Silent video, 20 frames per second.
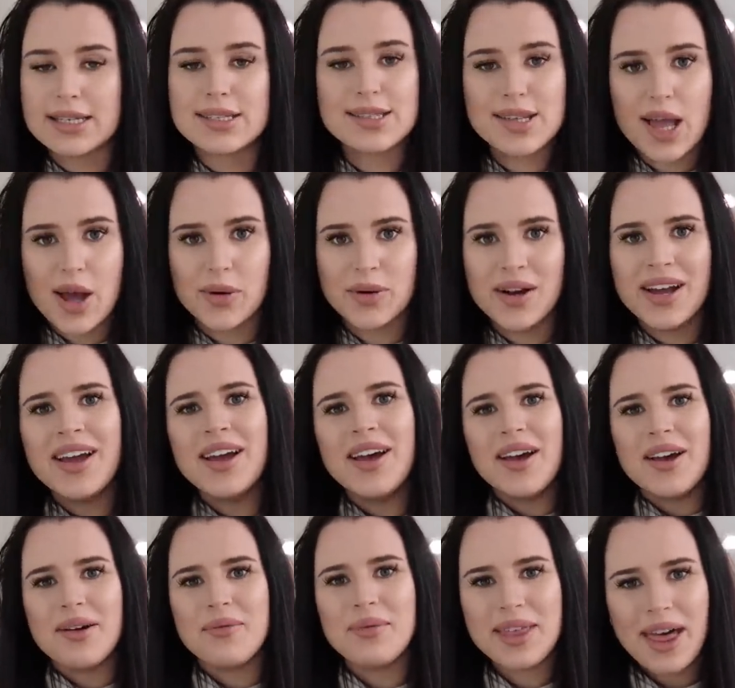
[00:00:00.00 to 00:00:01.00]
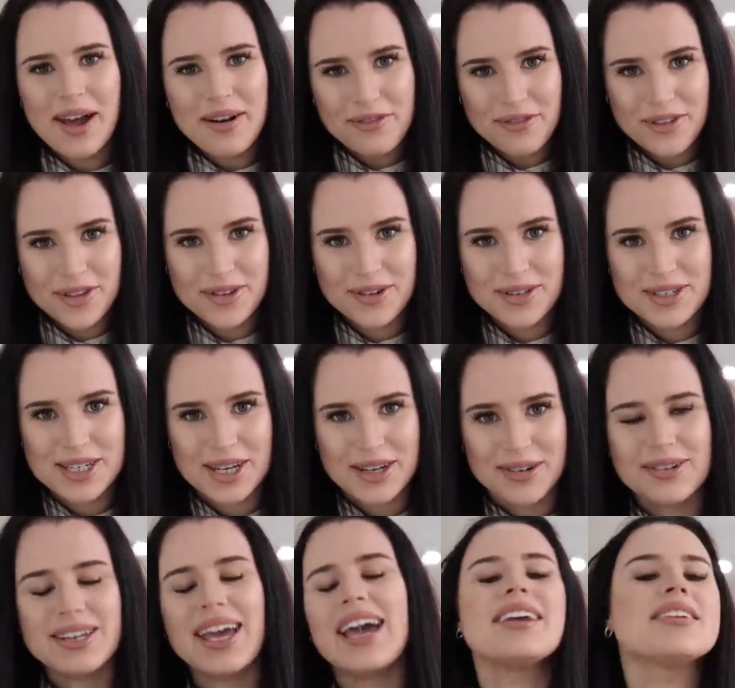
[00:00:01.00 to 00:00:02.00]
So without further
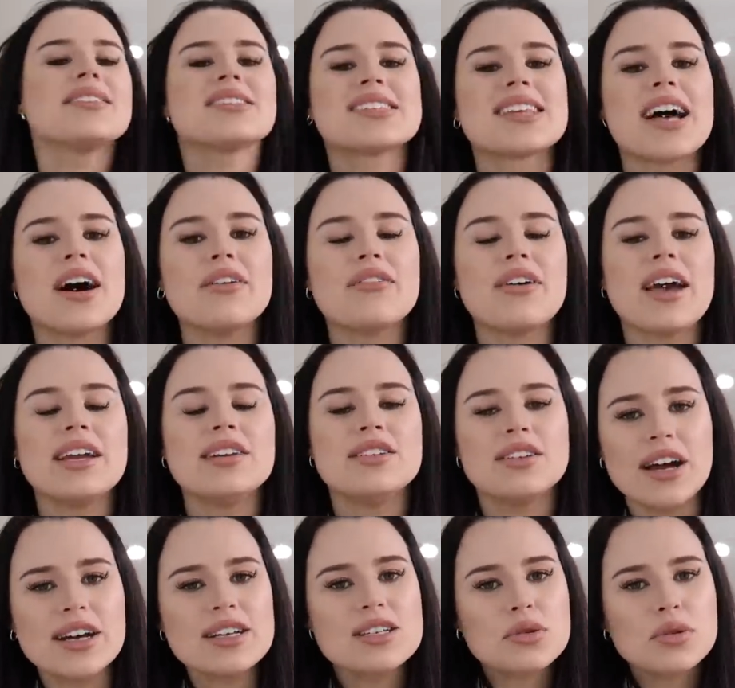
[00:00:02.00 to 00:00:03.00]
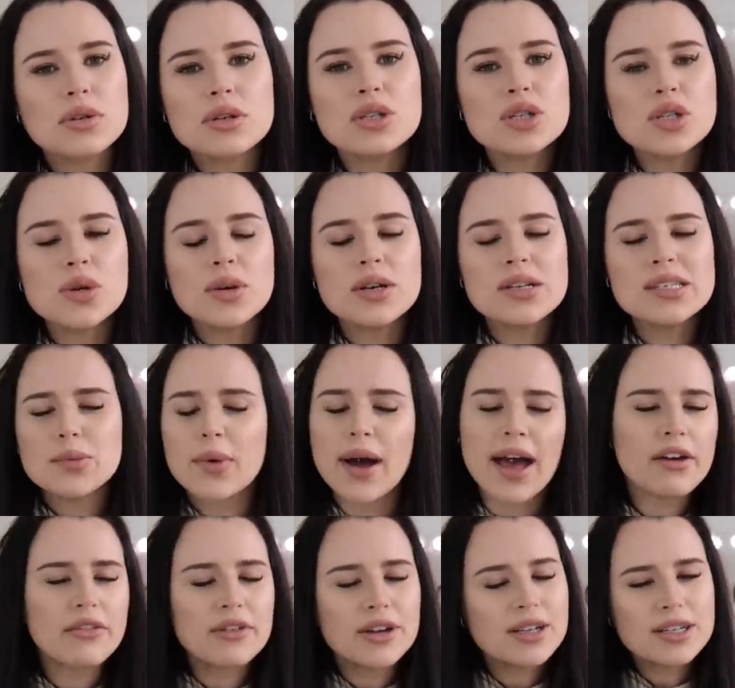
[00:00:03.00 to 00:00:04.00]
ado, get yourself a nice drink of choice,
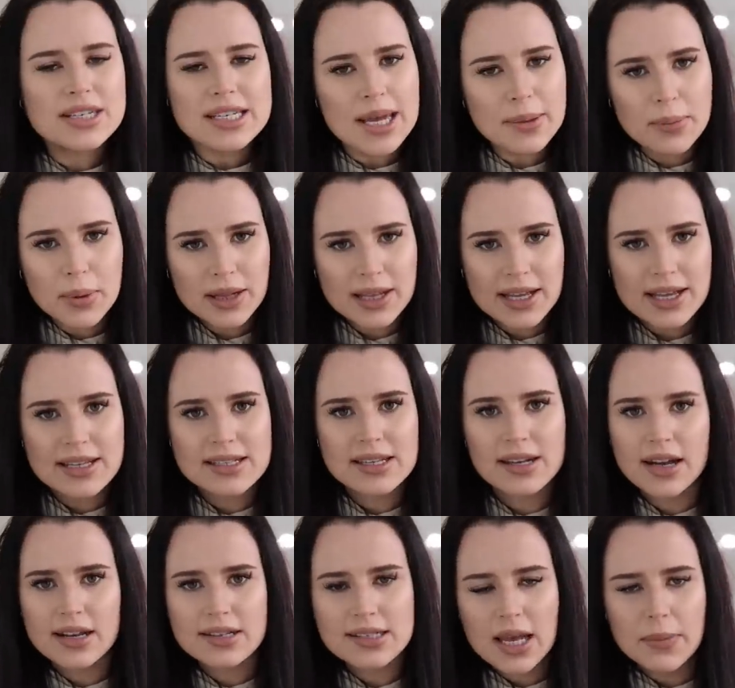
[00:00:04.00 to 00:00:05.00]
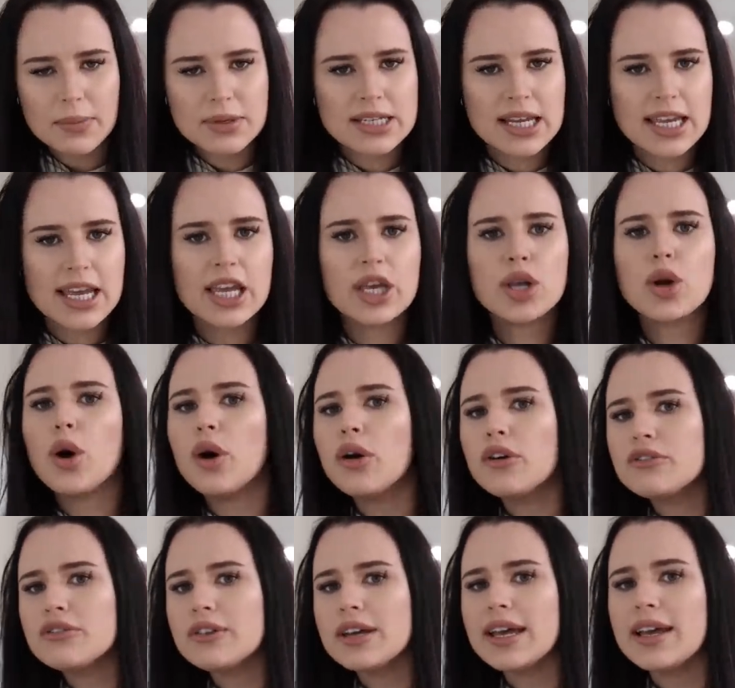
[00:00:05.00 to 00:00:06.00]
whatever your tipple is, a nice cup of tea,
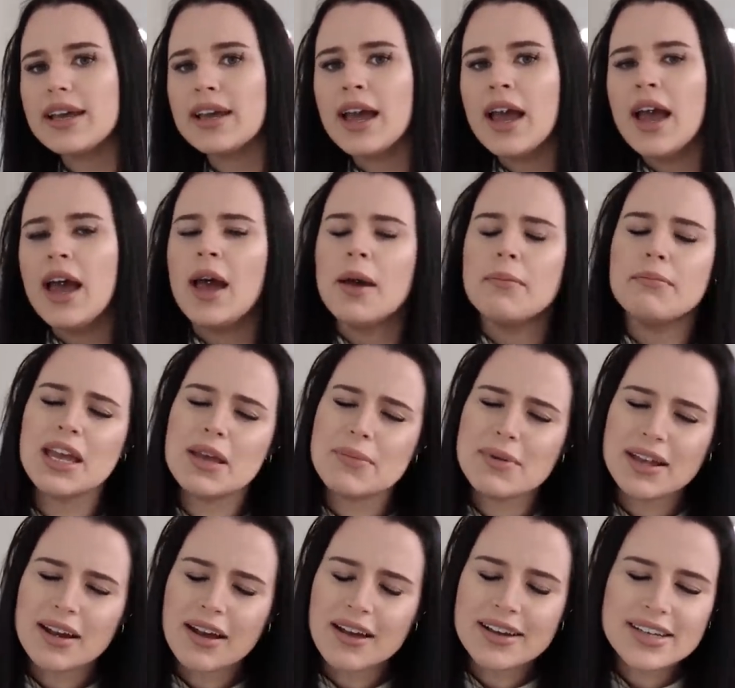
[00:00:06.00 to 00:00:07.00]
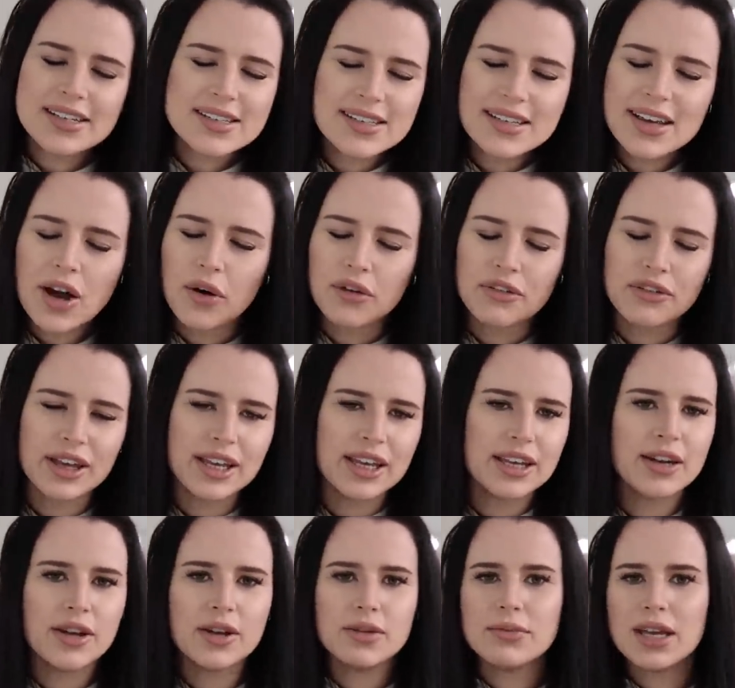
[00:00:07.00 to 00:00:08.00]
coffee, maybe an iced coffee,
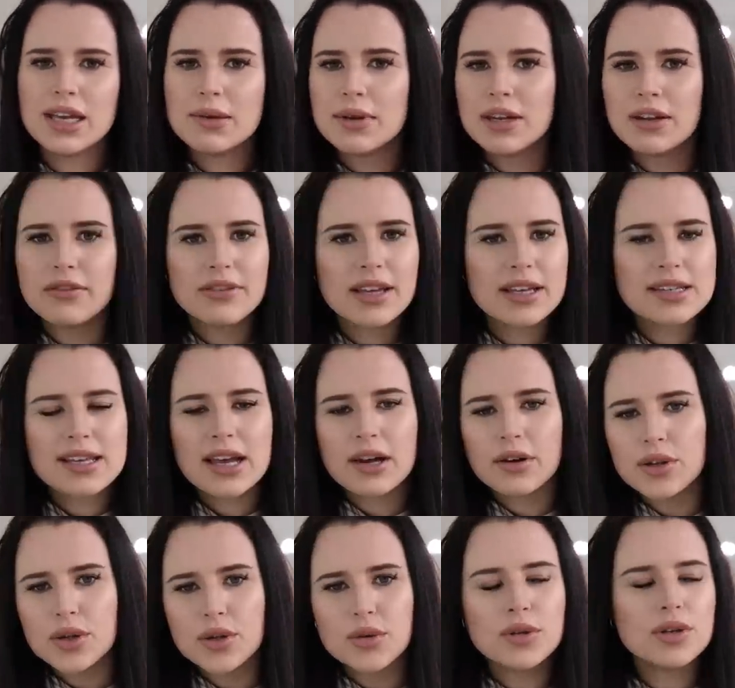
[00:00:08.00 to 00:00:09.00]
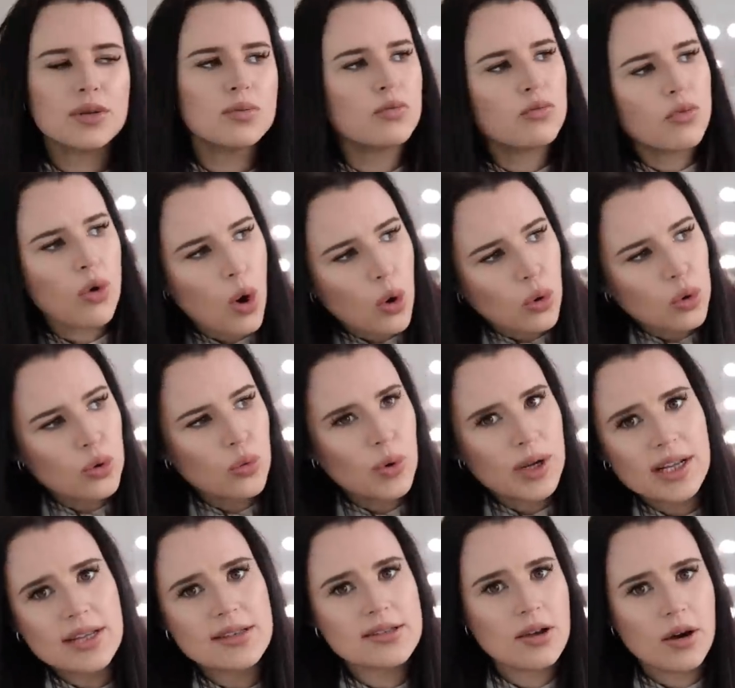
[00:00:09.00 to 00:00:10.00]
you know, maybe if that's how you can roll
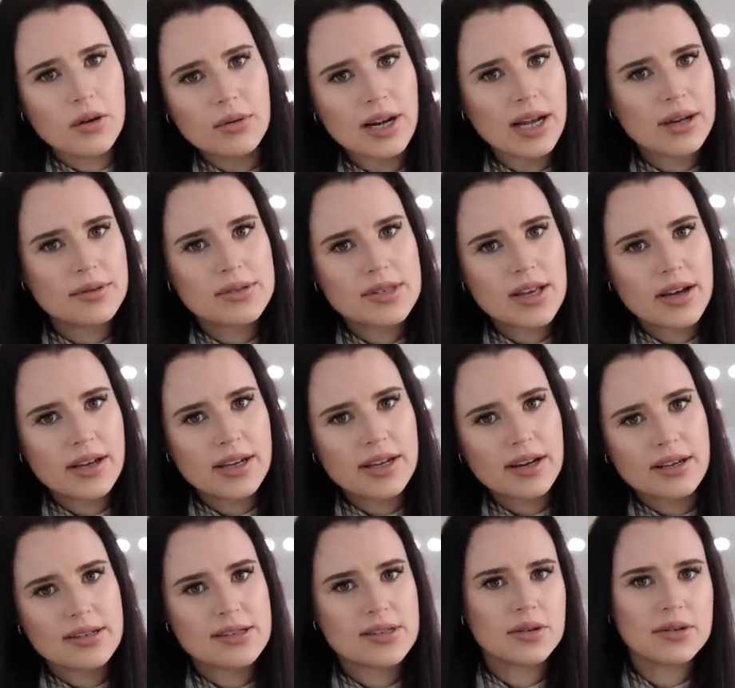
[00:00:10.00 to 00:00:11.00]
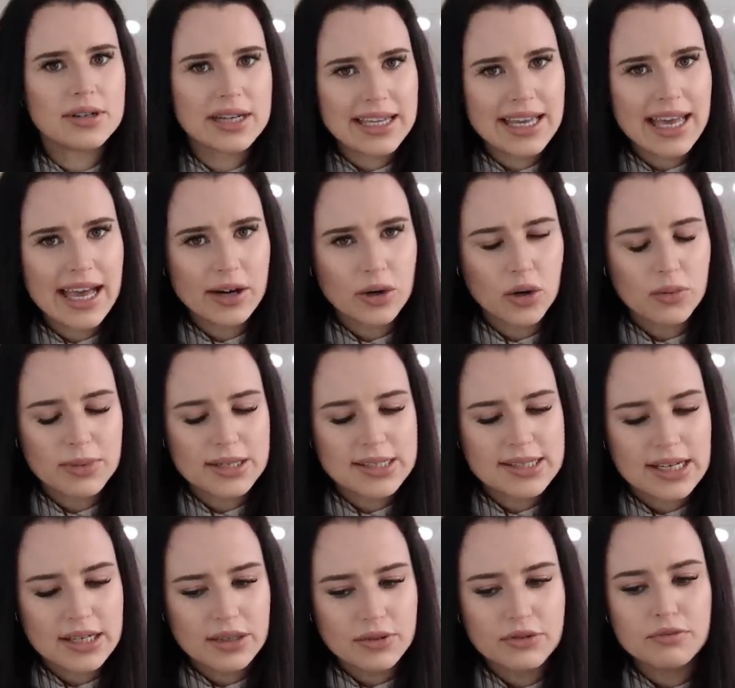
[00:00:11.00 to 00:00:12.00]
when it's cold outside. I certainly cannot
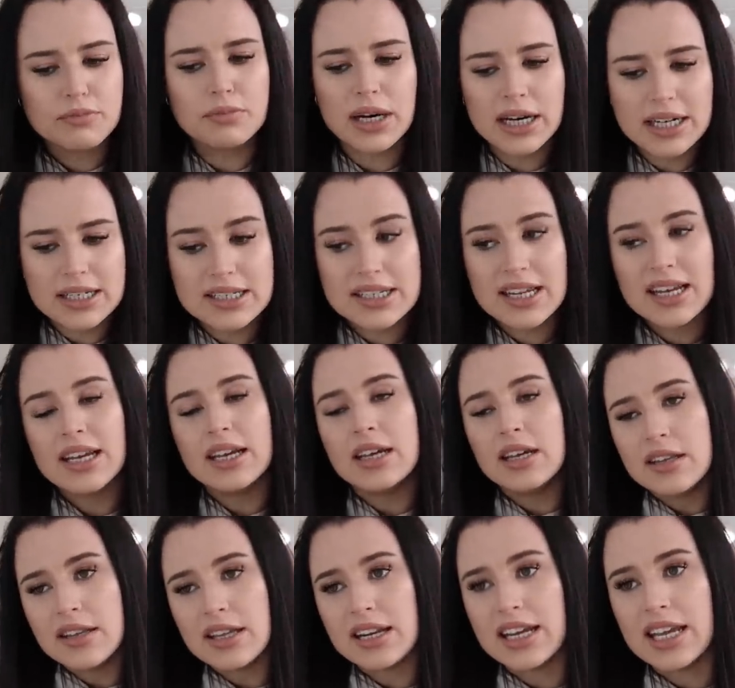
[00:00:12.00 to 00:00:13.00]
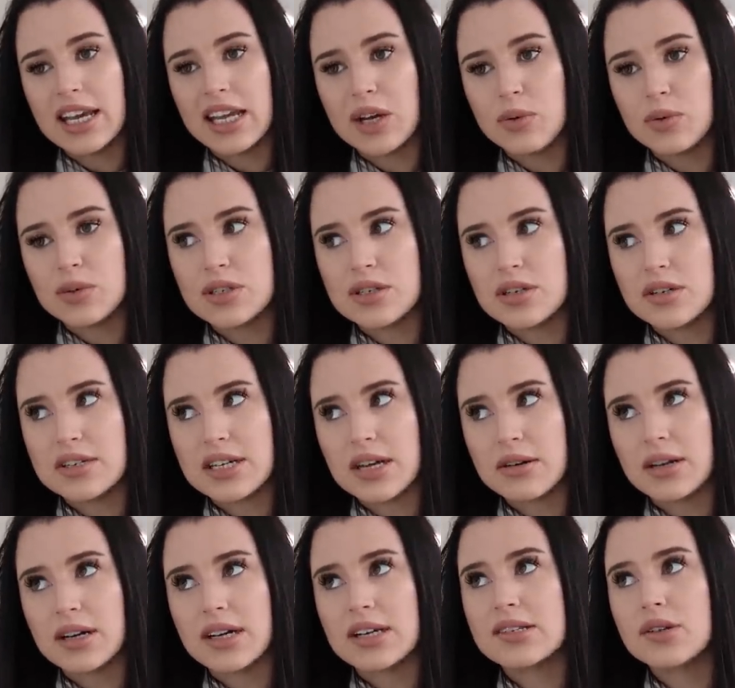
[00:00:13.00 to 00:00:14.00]
myself, but then again, I wouldn't turn
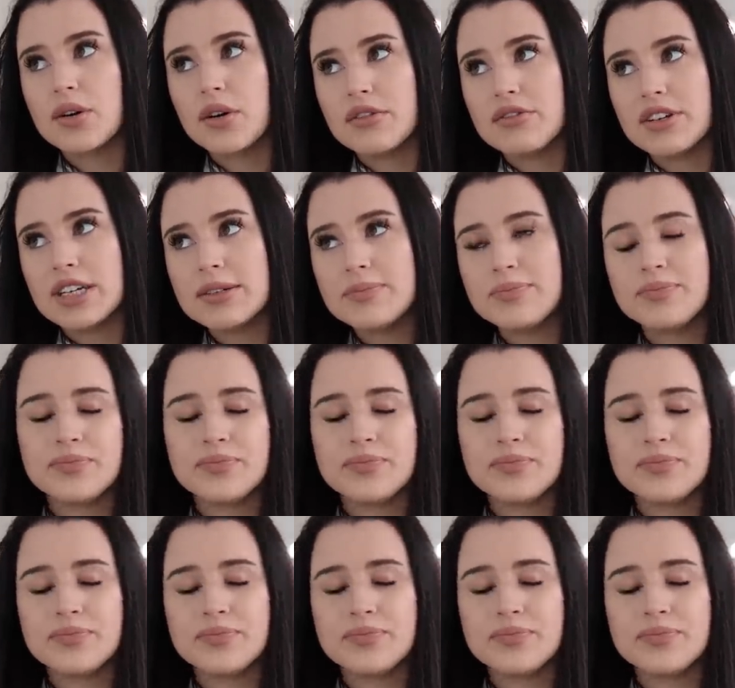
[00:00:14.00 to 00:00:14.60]
down a nice coffee.